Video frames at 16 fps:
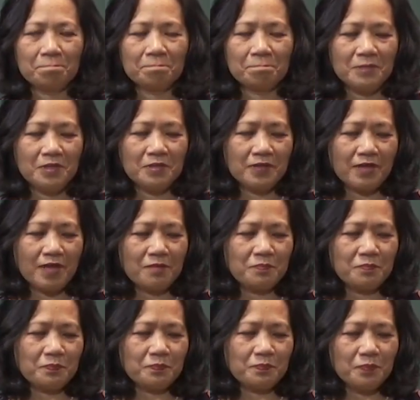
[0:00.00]
You
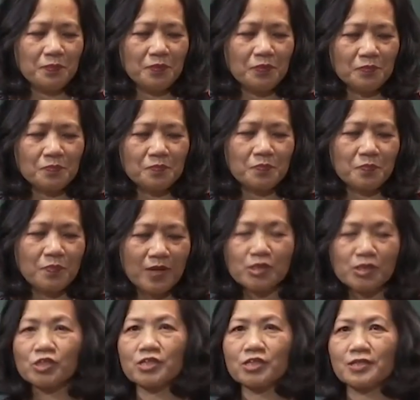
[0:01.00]
can put
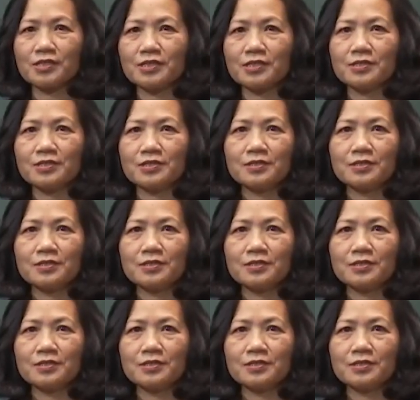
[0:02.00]
pressure